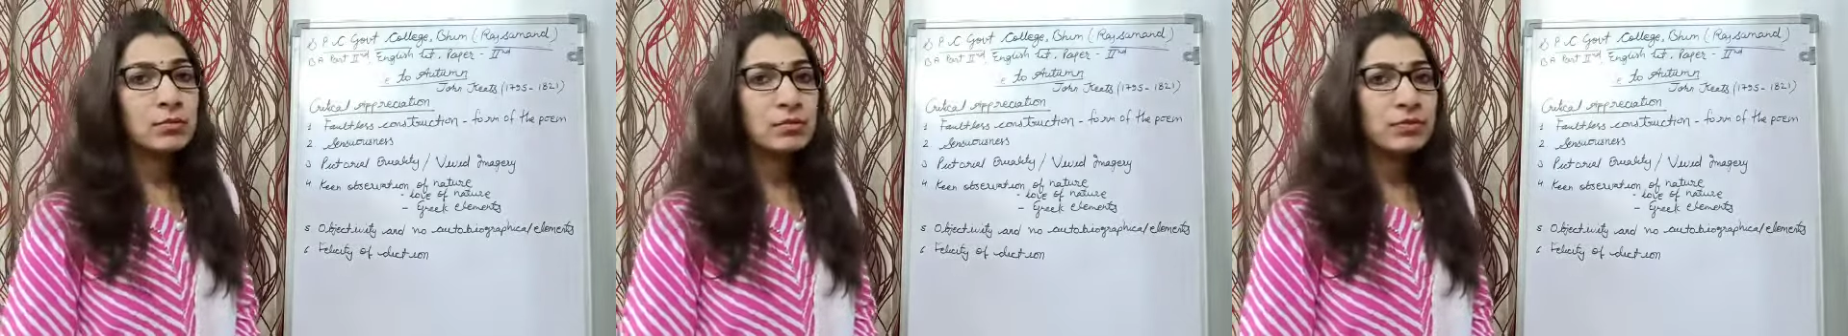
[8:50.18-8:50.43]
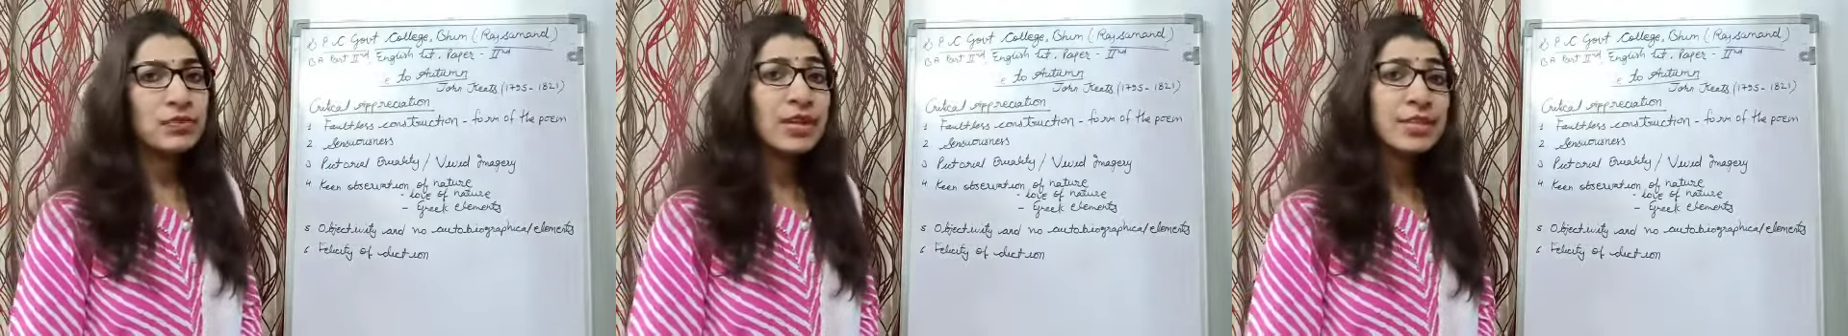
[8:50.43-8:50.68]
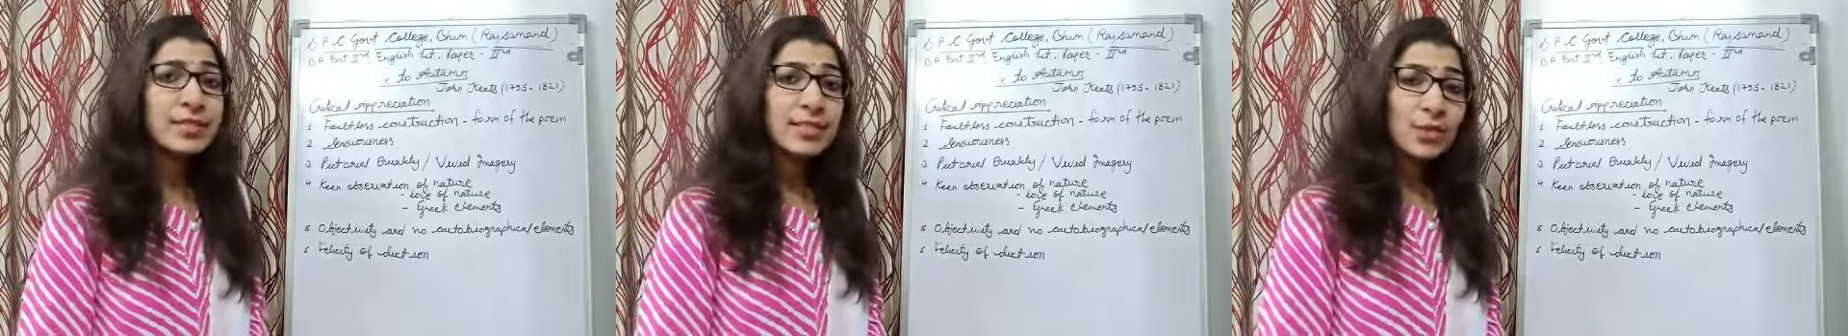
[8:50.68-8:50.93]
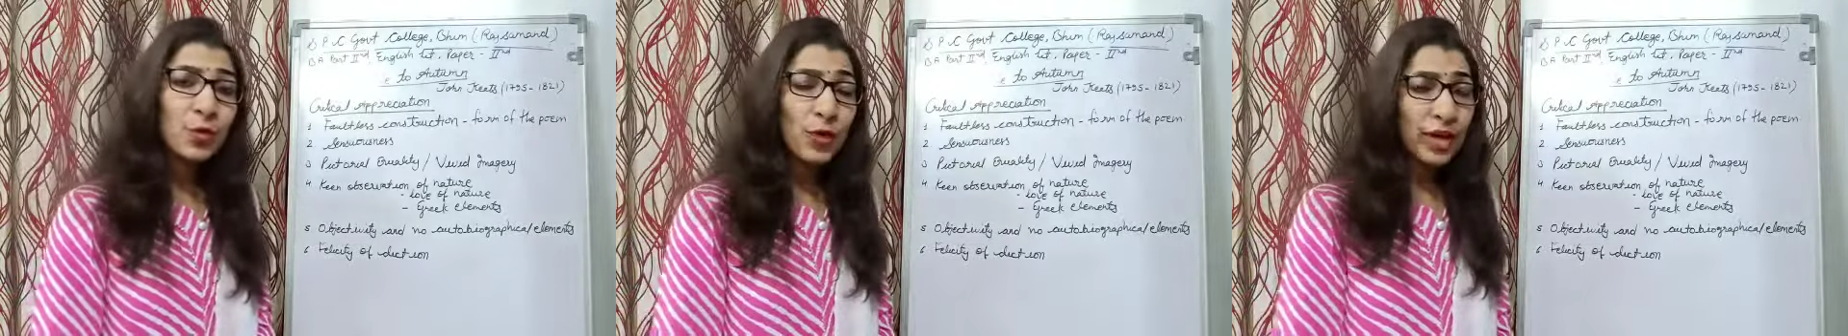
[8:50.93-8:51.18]

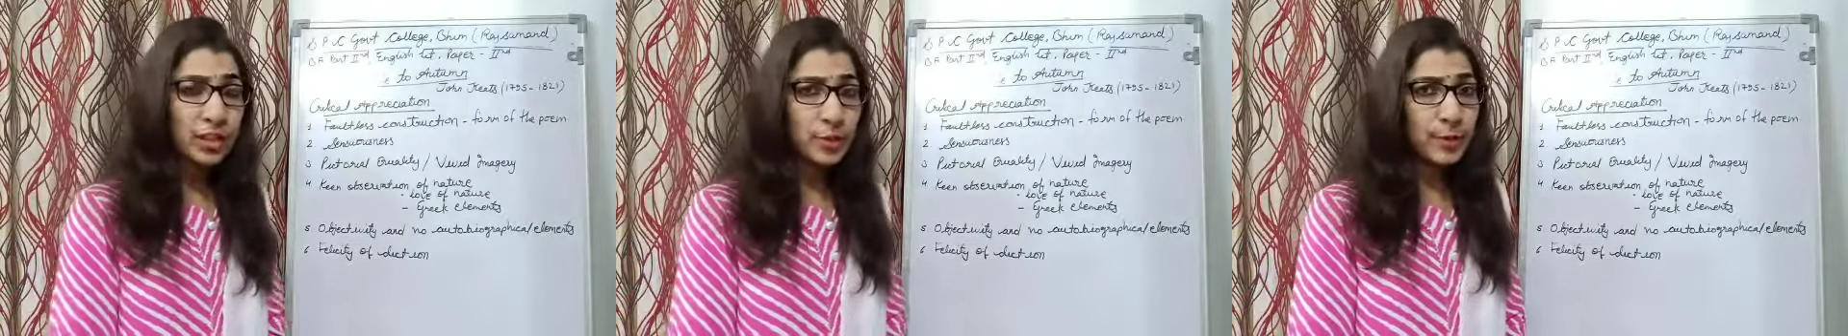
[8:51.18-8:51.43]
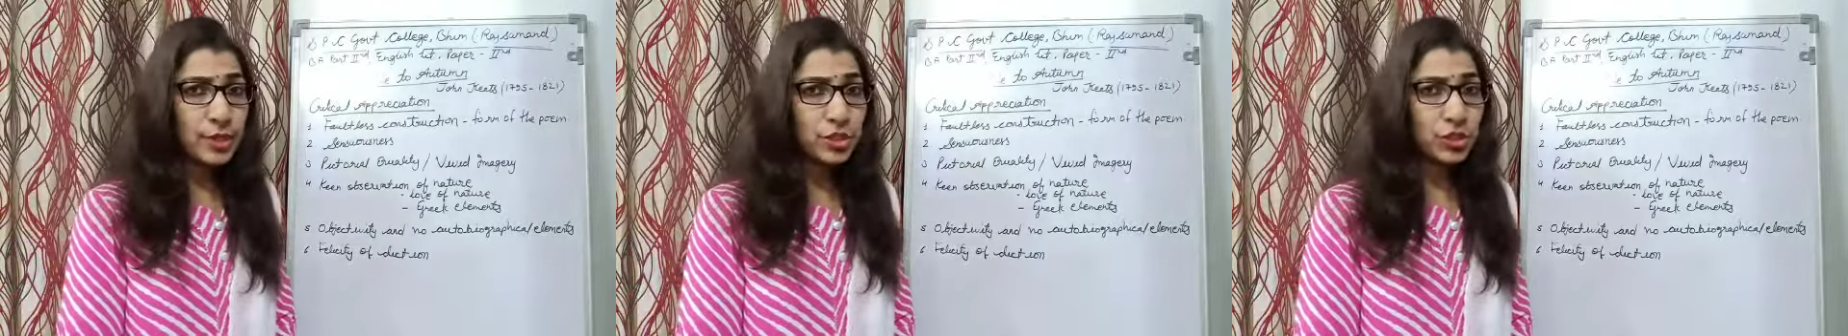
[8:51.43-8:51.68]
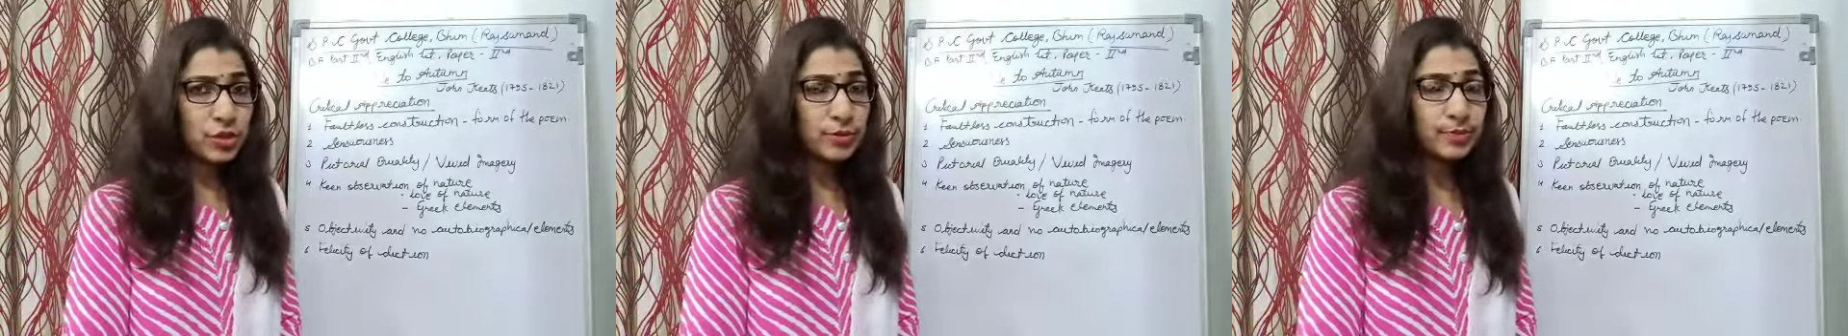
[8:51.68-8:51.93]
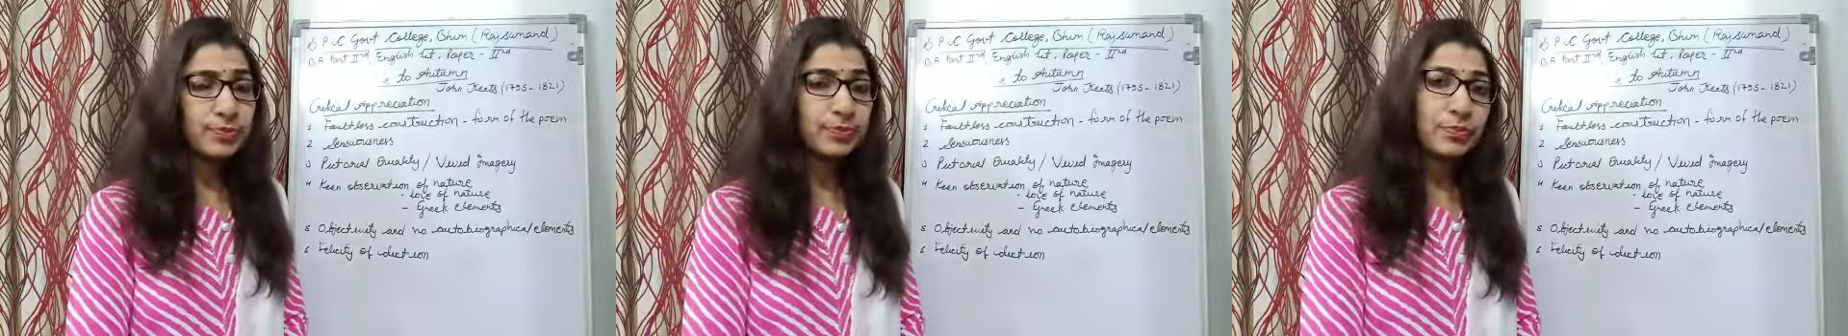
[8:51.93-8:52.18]
felicity of expression.
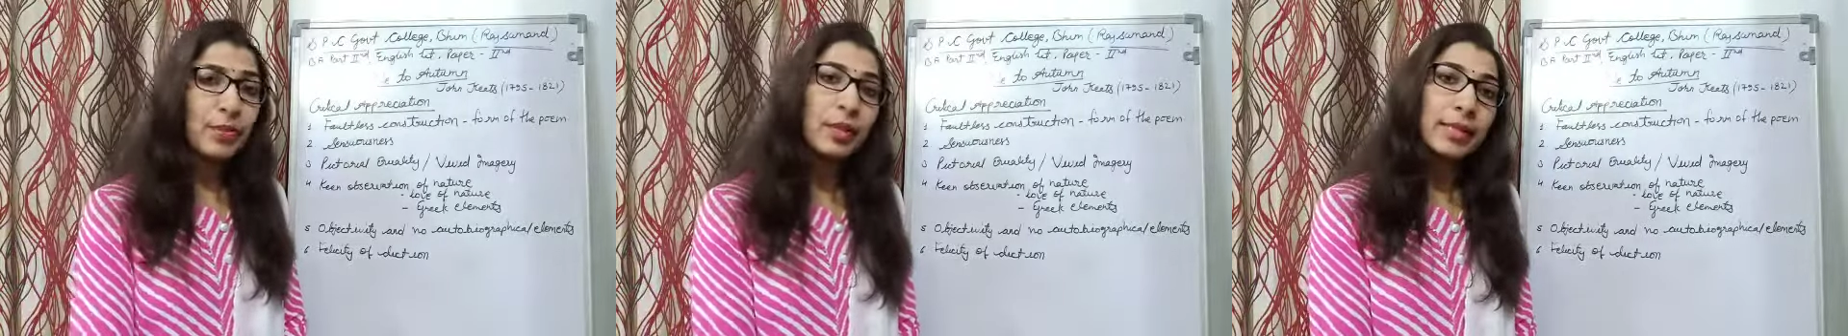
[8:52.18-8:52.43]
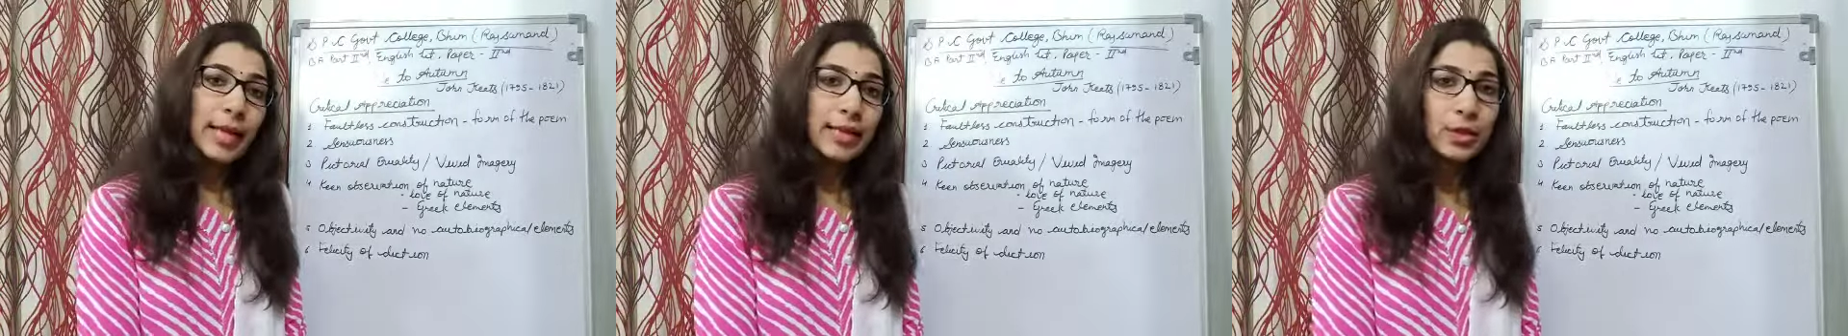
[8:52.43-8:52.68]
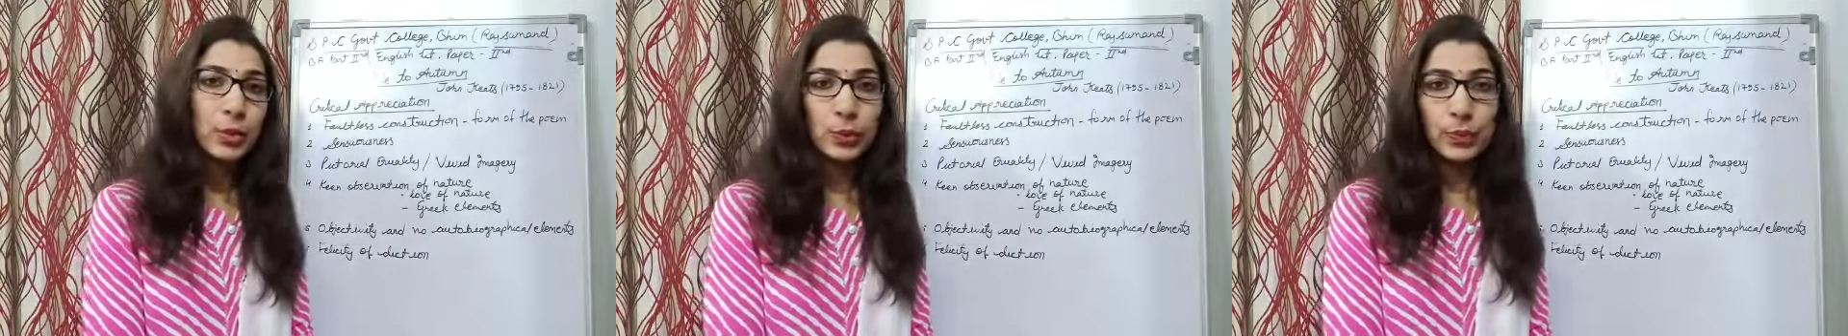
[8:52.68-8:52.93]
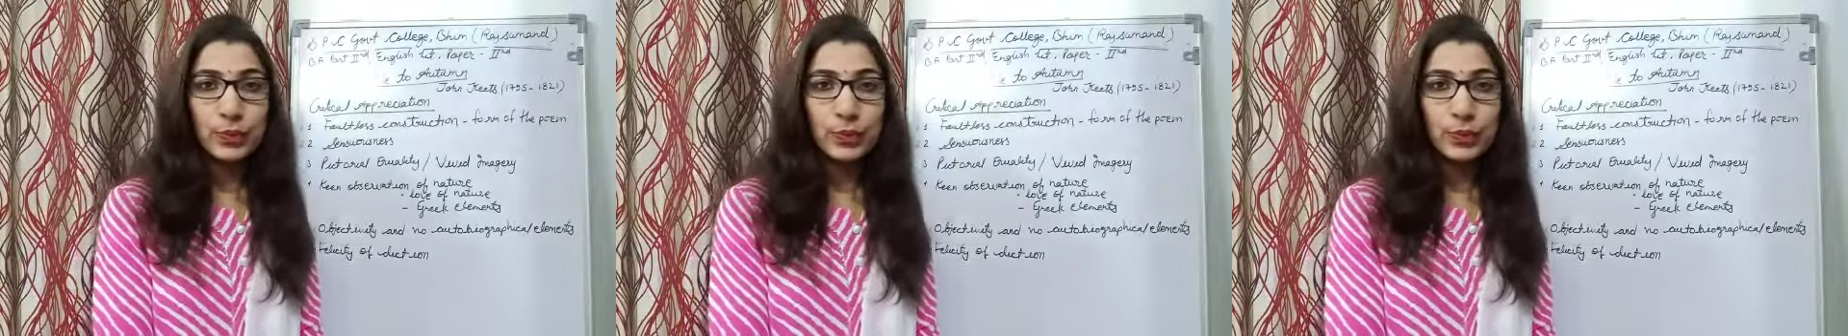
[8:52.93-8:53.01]
Thank you.